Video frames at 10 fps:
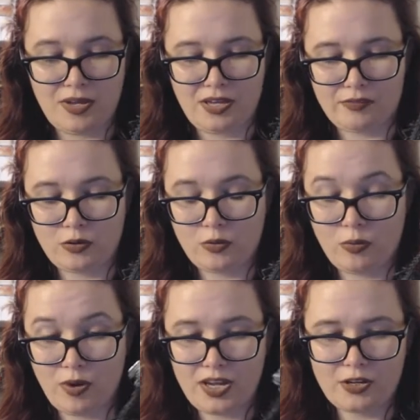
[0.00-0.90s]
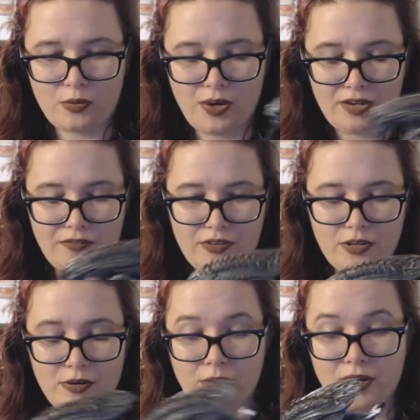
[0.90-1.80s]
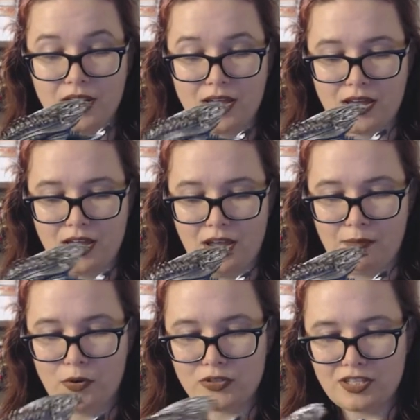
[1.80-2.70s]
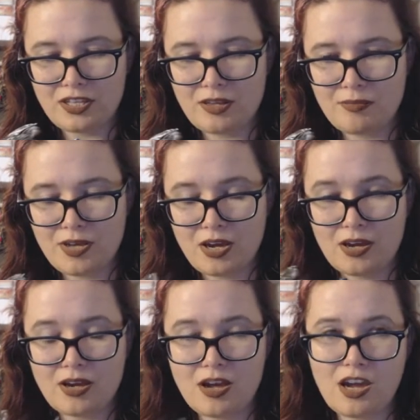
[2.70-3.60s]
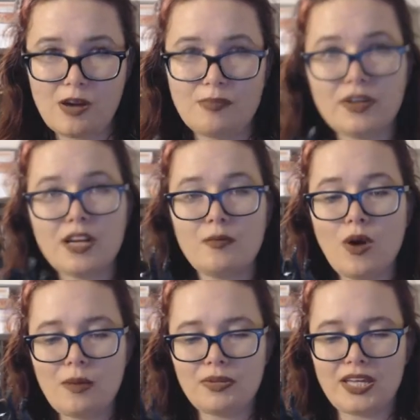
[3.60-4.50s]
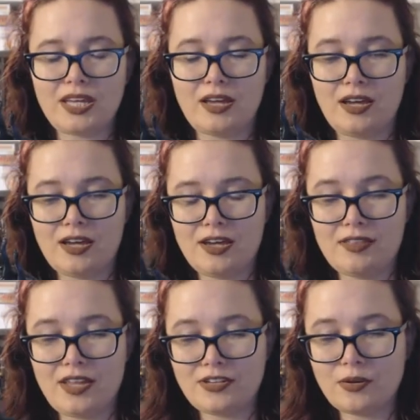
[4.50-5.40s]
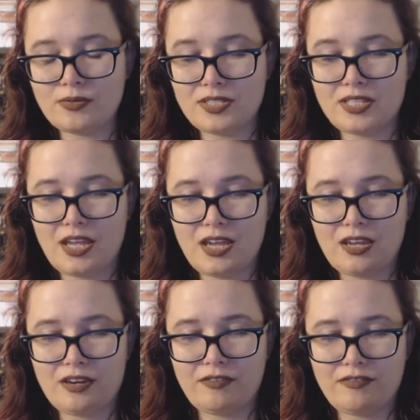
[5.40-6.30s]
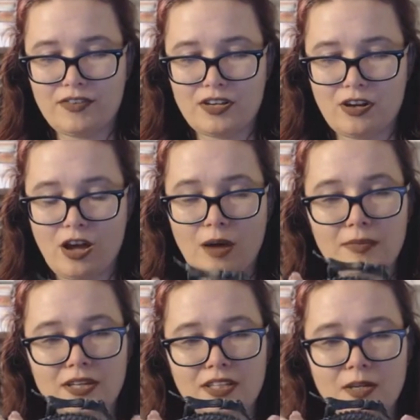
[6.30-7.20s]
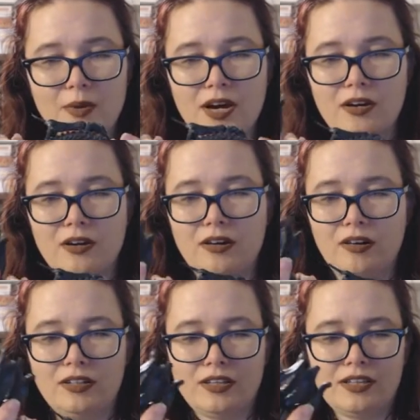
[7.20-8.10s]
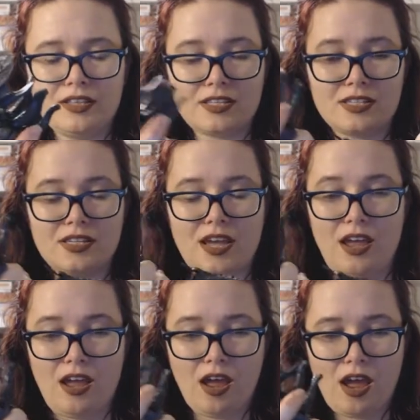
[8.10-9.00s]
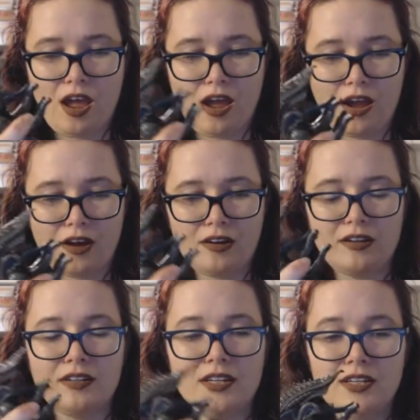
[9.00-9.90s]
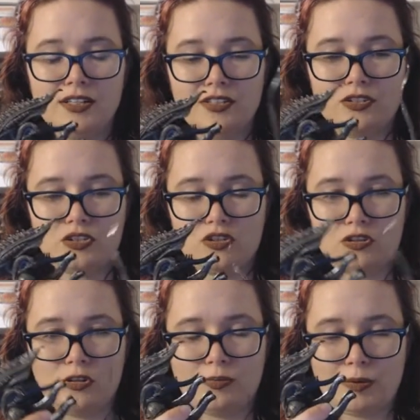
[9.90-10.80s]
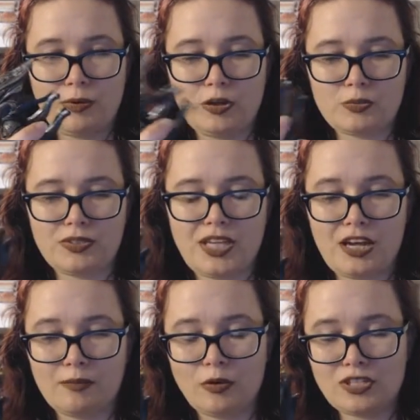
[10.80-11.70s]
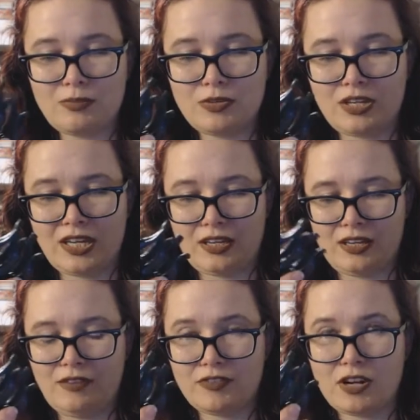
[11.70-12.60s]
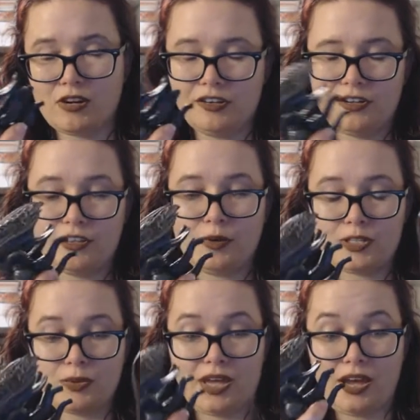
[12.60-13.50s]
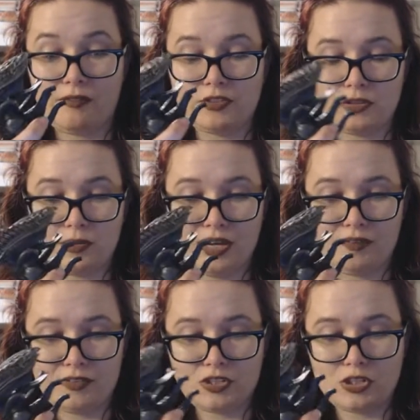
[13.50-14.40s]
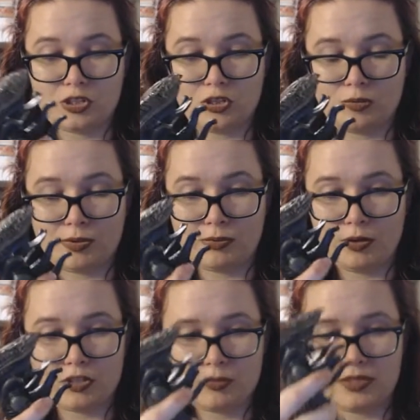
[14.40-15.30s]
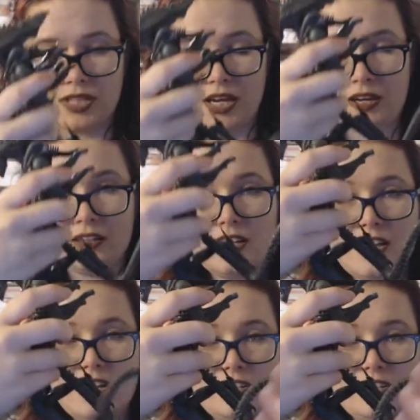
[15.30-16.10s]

We have quite a few, and most of them are pretty wobbly. They don't stand phenomenally well. Oh, look at this tail. Superposable tail. Most of like, if not all of the ones we have, do have the superposable tail.